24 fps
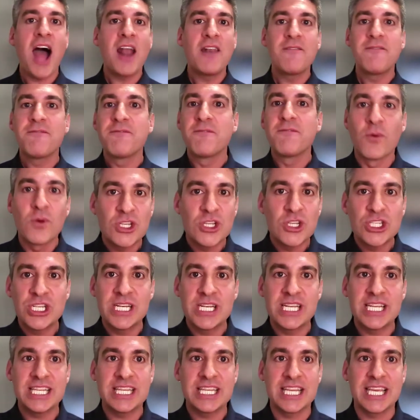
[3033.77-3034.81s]

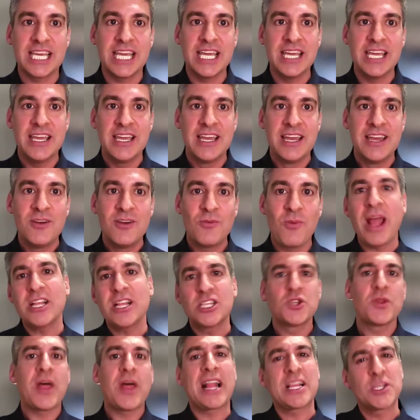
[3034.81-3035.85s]
Unfortunately,
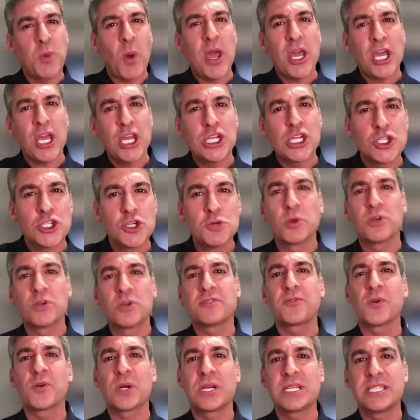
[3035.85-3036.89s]
right? So that's why
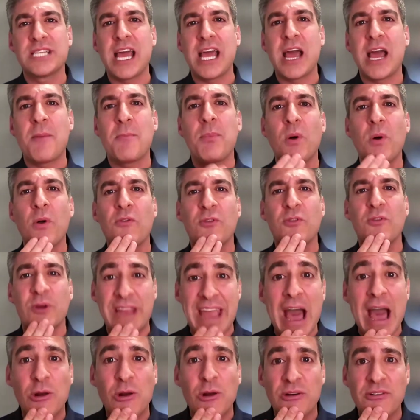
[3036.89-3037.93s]
consumers, for example, for
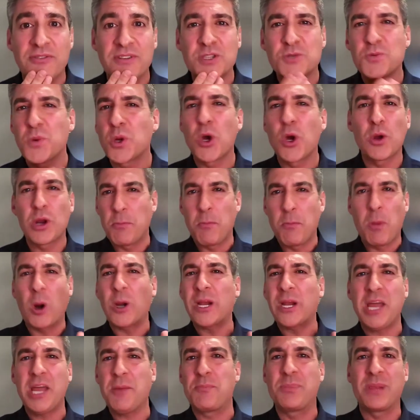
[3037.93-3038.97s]
counterfeits would go to
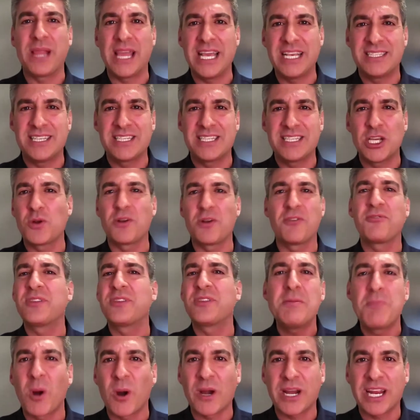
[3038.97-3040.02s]
marketplaces and go to
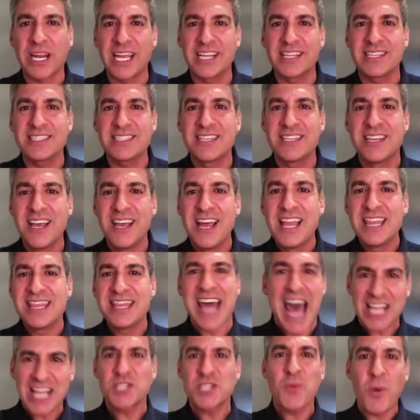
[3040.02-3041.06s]
flea markets.
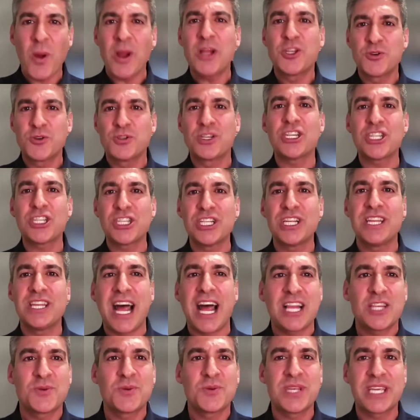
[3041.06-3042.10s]
That's why traditionally
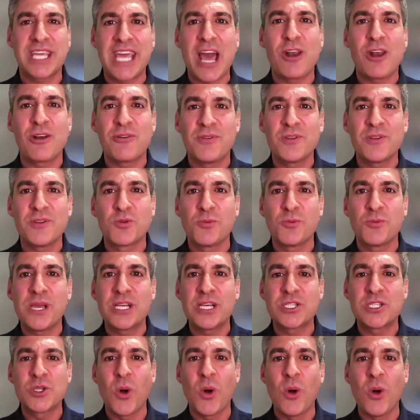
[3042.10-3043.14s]
that's where the counterfeits were
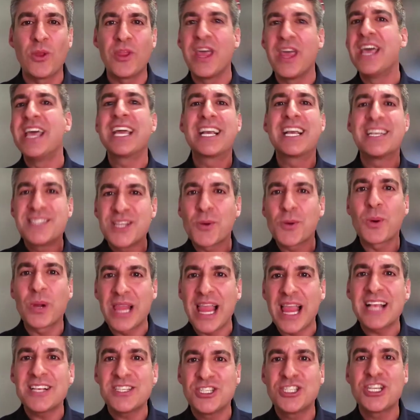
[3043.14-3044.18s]
being sold, because there were
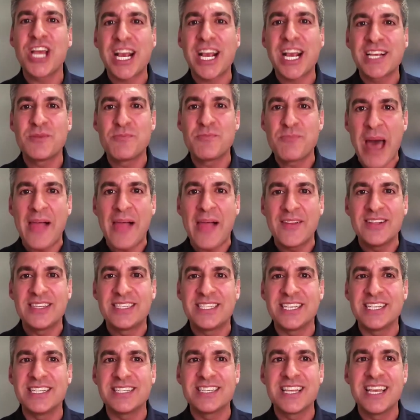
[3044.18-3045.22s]
less checks and
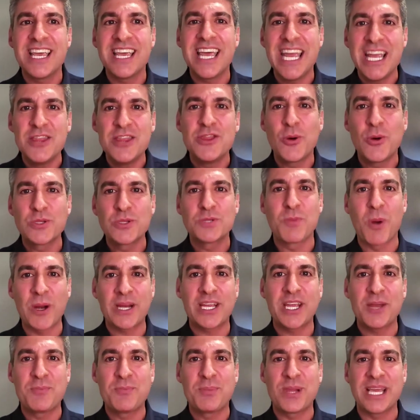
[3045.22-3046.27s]
balances in those
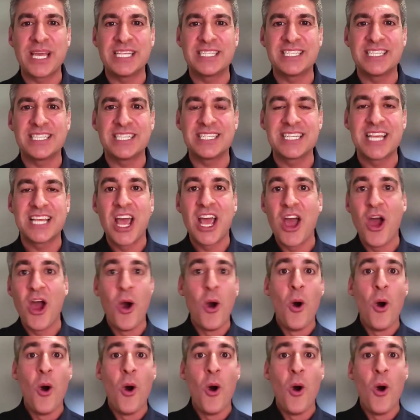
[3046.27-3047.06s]
marketplaces.